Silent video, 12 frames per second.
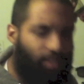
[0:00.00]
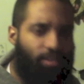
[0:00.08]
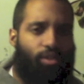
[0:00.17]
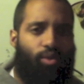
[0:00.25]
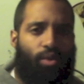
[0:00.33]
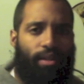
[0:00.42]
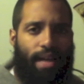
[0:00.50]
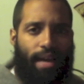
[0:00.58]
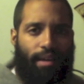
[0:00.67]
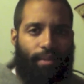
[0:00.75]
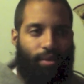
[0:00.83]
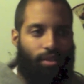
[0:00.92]
to do a
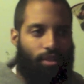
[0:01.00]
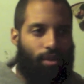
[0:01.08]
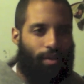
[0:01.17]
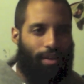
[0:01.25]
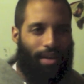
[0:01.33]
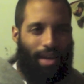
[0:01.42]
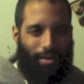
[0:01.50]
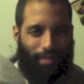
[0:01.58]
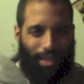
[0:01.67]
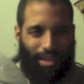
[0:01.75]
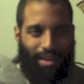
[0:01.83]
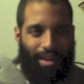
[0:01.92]
documentary, kind of
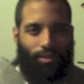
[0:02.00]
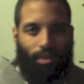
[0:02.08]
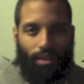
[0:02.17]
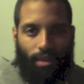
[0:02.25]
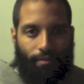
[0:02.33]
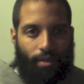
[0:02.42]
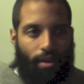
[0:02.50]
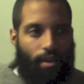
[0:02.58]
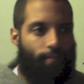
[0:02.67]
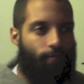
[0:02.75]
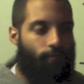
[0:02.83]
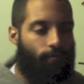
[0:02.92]
like a healthy living
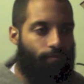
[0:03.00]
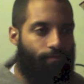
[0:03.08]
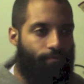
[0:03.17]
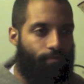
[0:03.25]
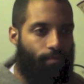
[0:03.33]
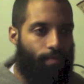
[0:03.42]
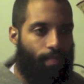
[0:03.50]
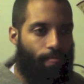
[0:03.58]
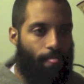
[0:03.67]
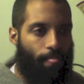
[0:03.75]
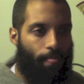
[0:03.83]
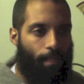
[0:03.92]
of,
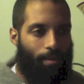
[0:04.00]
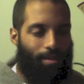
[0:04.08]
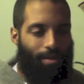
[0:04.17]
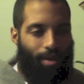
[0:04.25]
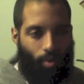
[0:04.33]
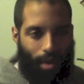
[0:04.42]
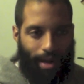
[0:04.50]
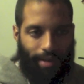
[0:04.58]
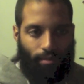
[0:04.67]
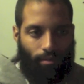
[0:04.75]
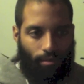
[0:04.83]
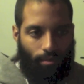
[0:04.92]
you know, what I
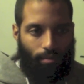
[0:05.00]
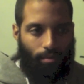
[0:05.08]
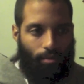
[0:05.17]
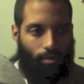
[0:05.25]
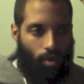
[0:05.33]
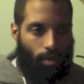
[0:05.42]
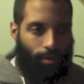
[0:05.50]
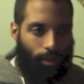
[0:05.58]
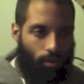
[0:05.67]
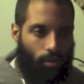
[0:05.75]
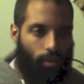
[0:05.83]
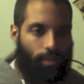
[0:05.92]
normally
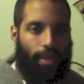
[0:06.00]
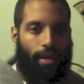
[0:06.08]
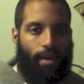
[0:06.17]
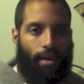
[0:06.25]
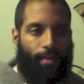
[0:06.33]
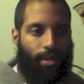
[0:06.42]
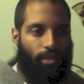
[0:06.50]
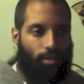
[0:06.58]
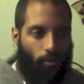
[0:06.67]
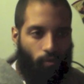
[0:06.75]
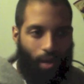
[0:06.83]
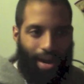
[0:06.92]
do to take care of
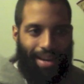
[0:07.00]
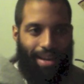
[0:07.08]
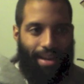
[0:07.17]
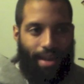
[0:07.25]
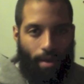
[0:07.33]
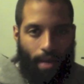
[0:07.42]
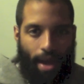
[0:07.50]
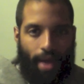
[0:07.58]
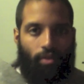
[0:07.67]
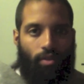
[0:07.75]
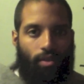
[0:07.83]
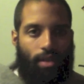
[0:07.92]
myself, what I eat, how I
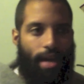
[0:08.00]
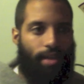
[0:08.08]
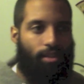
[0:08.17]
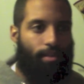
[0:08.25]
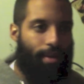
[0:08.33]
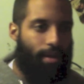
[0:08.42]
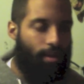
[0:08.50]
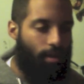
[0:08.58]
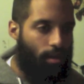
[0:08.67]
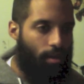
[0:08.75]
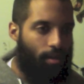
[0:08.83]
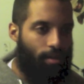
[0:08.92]
exercise, and my,
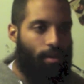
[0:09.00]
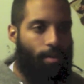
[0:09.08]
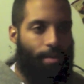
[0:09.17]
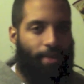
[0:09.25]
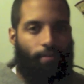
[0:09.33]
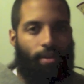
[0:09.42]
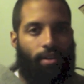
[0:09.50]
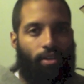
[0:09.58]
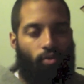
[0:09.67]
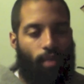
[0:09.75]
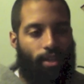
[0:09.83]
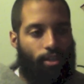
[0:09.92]
you know, my fitness
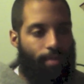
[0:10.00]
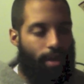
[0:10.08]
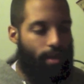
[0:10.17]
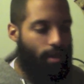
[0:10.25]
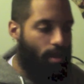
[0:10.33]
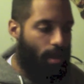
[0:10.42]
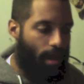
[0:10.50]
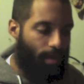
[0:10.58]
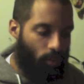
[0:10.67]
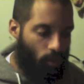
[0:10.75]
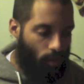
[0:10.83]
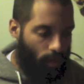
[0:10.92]
regimen. I'm
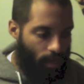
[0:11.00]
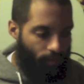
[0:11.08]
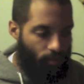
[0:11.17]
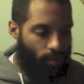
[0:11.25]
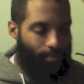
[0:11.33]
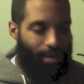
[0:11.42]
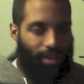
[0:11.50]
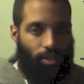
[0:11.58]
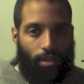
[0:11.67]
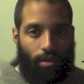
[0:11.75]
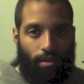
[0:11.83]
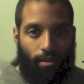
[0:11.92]
just going to give you the
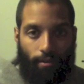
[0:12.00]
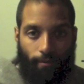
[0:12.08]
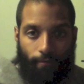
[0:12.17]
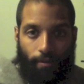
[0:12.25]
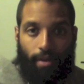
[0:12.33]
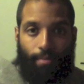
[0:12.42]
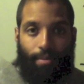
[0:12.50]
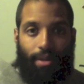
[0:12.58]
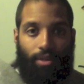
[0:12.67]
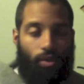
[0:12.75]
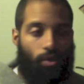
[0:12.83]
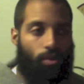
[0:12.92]
basic
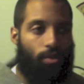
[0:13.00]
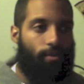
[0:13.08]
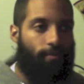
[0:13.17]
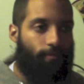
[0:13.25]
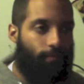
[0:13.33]
fundamentals of,